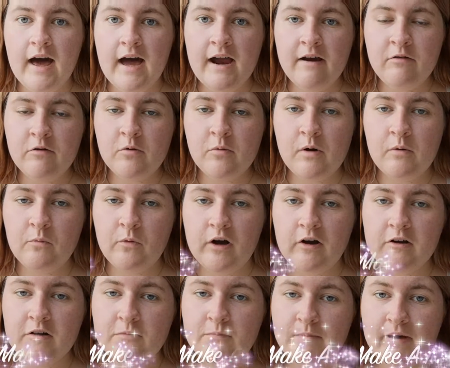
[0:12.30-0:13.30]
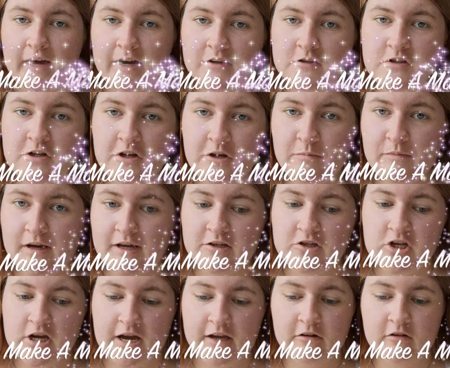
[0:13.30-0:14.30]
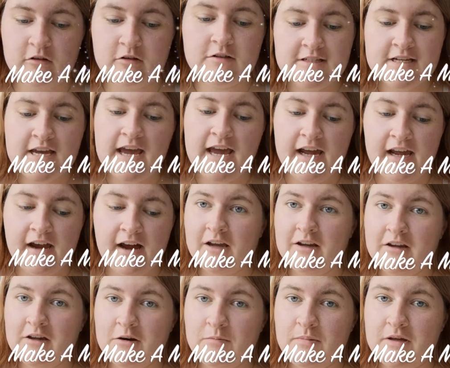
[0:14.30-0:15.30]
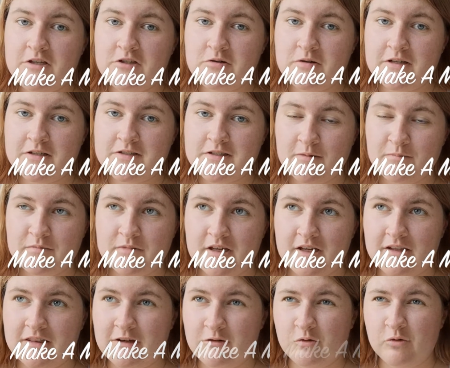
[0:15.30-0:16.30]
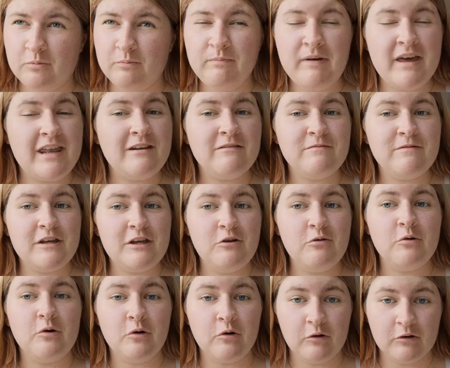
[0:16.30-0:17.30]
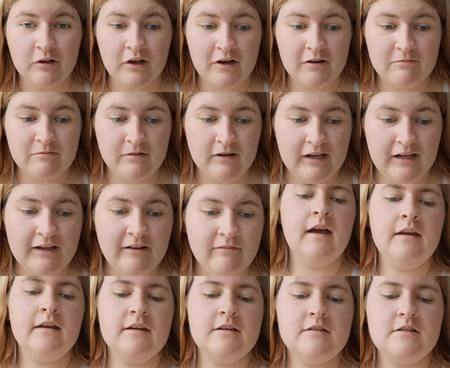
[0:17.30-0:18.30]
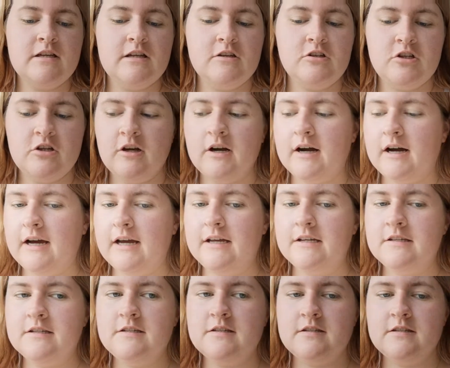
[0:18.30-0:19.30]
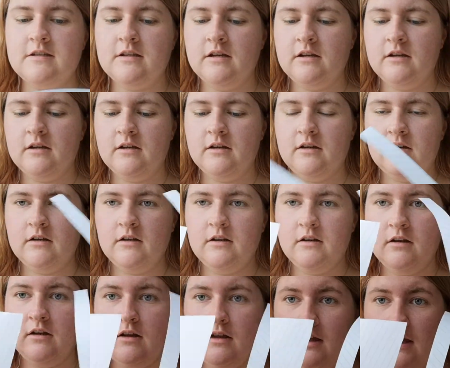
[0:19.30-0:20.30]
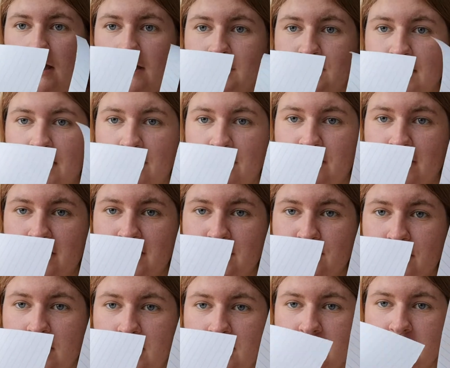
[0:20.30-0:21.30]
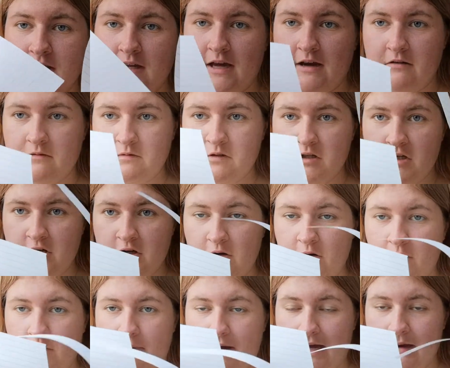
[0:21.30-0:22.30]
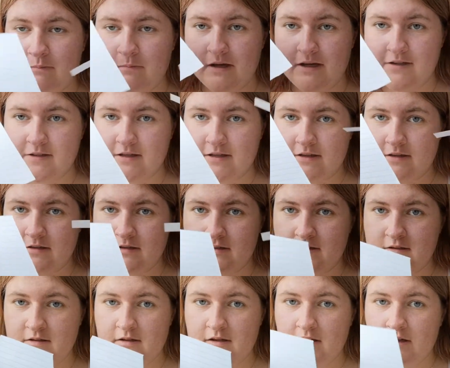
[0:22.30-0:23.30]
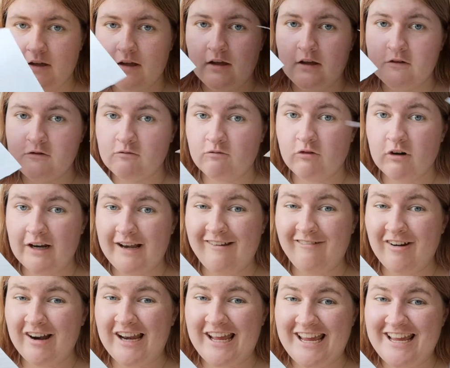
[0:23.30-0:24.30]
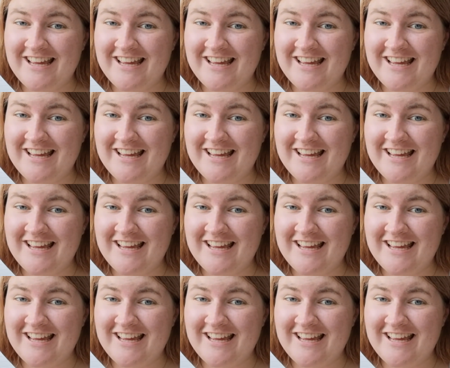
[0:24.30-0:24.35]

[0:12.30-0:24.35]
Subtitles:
Hi everyone, welcome back to my channel. Today I'm going to be doing something that will benefit you all, hopefully. I'm going to teach you guys how to make a face mask out of two pattern pieces. Really